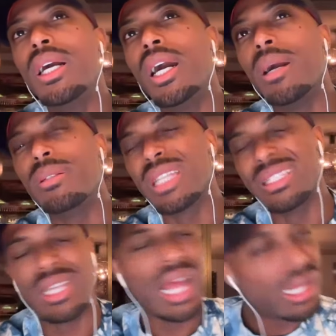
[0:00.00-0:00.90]
I was like,
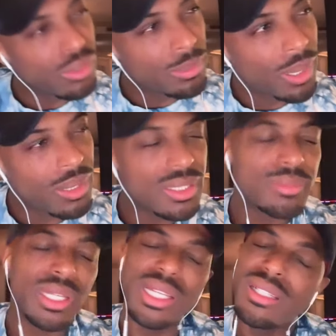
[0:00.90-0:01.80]
is Lyle the boss?
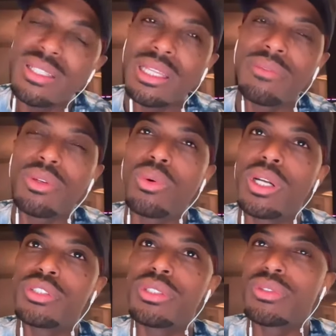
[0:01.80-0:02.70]
Seems like he's thinking of the
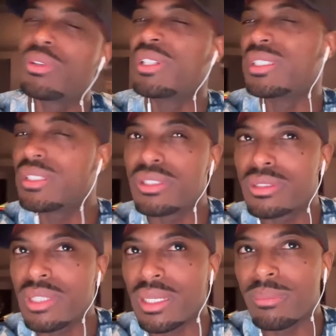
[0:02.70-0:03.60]
questions. Or is he
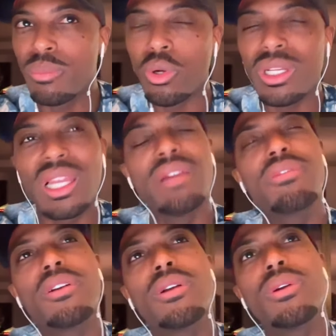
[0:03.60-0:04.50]
just like more
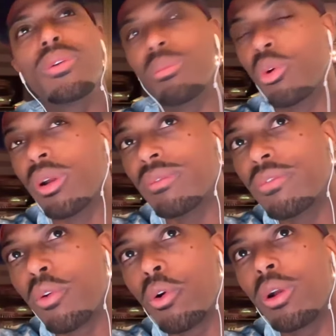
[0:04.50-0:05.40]
clever or more
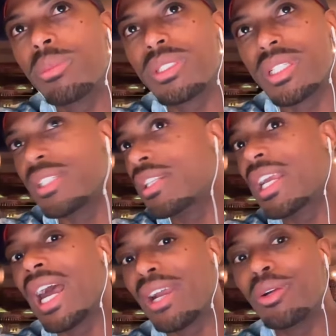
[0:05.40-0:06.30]
informed? Is he the
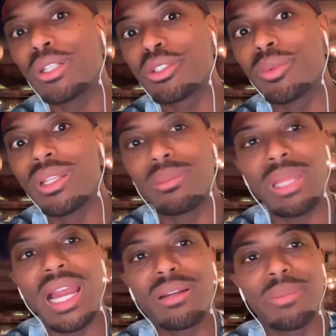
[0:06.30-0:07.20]
guy who actually read the
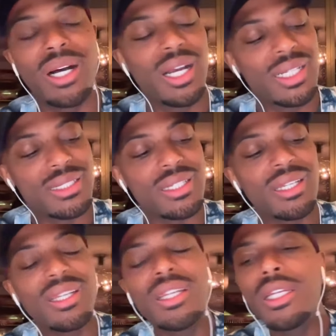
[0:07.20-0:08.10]
black box?
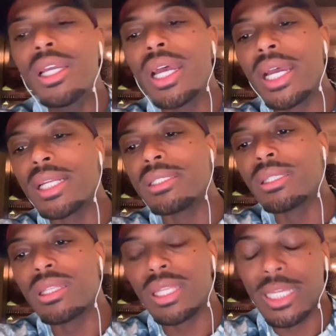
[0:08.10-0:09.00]
And
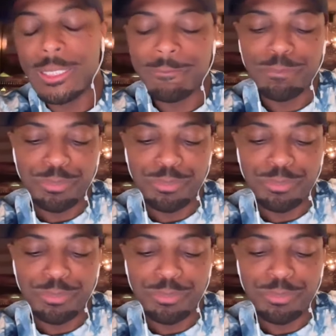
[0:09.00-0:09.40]
then